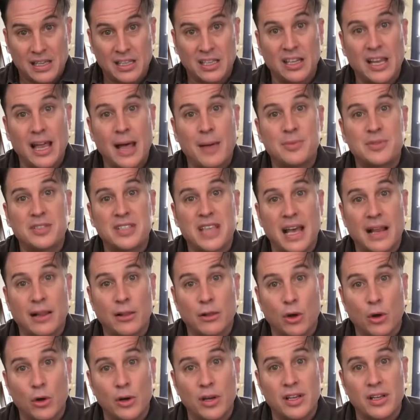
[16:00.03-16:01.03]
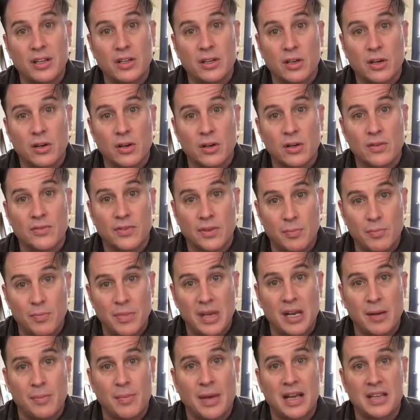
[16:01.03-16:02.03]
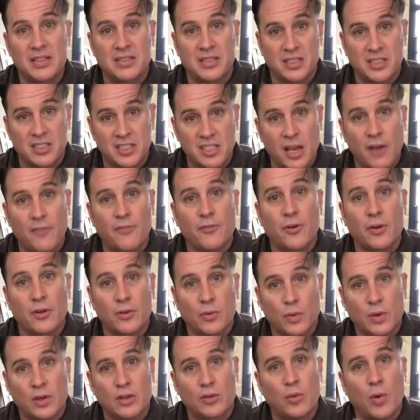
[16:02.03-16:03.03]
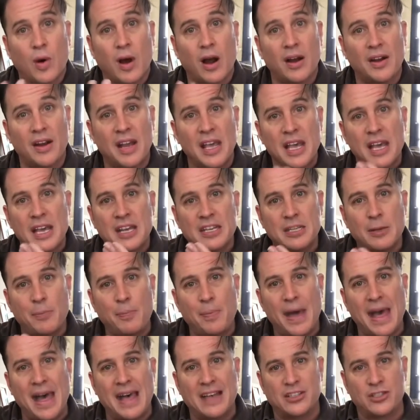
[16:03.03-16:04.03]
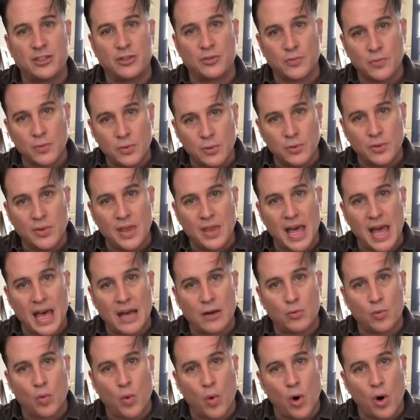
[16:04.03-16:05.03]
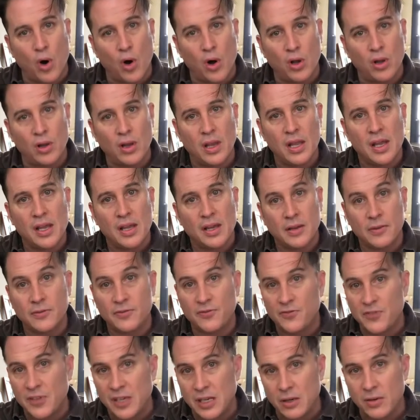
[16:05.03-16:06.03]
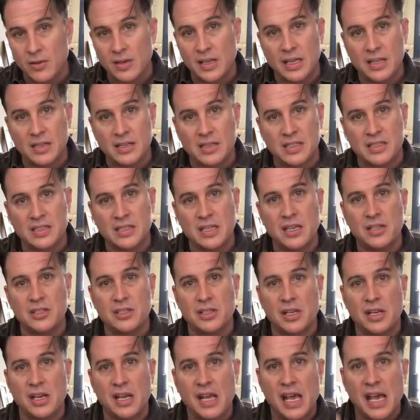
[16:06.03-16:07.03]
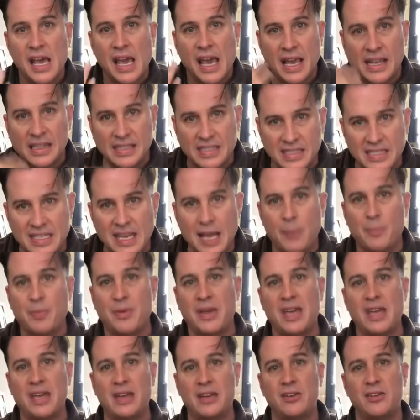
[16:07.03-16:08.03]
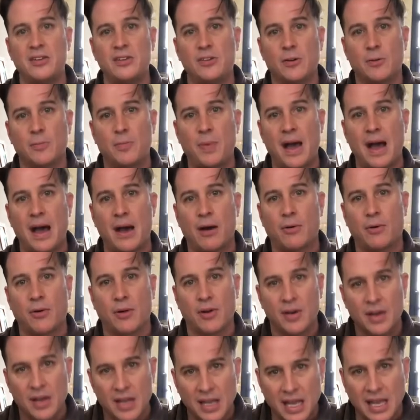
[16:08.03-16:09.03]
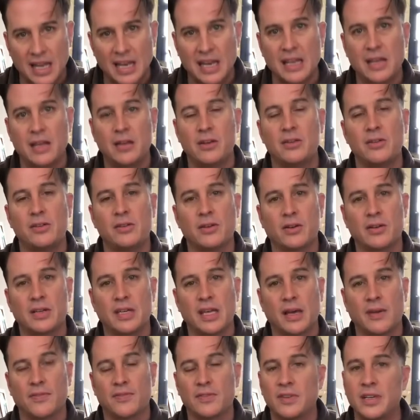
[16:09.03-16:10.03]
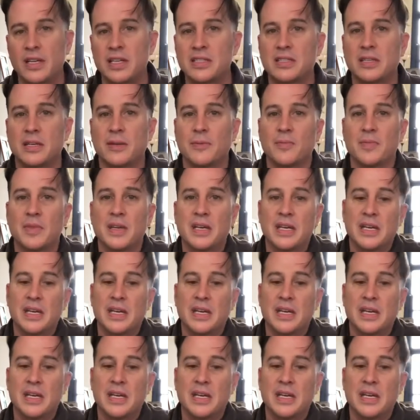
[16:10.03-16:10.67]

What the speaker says: collapse that learning curve and minimize the suffering required to pass through that wall of fear and indecision and step into your power and into your gift. Listen,